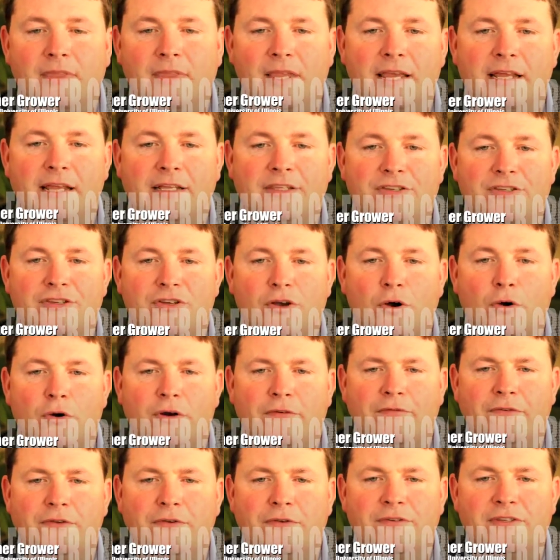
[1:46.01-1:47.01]
And so
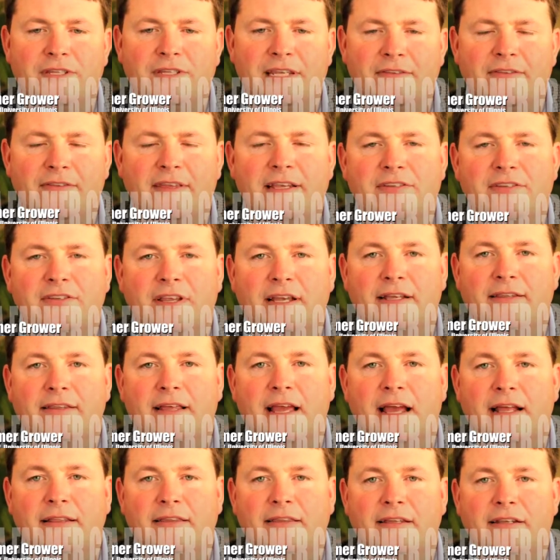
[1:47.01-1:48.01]
if you see things like
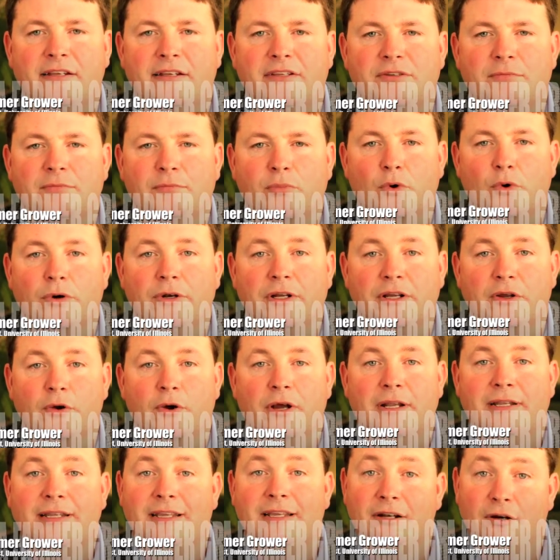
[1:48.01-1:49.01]
that, then it's important to
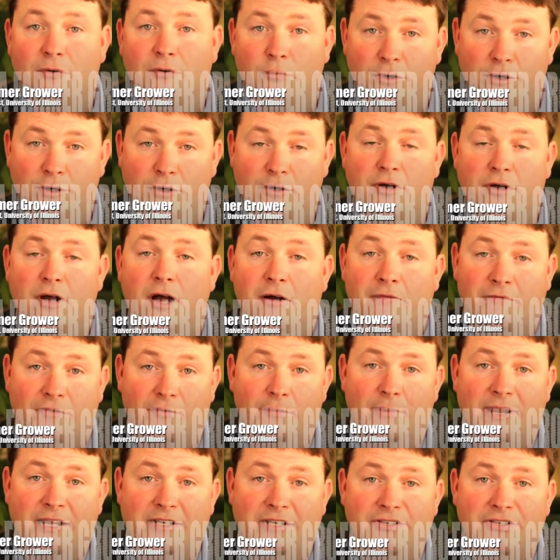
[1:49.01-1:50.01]
go ahead and get a real
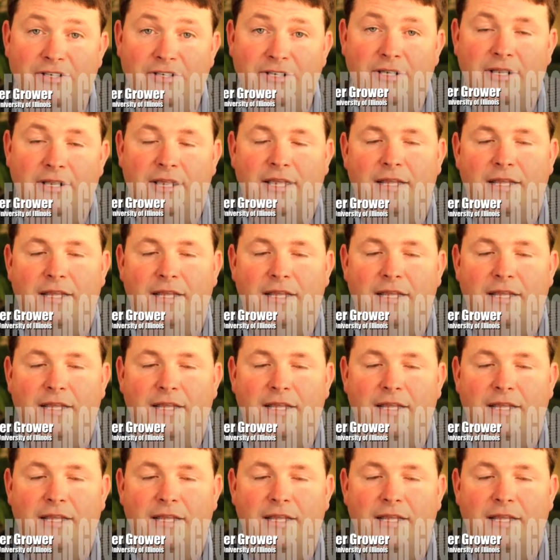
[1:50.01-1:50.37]
confirmation.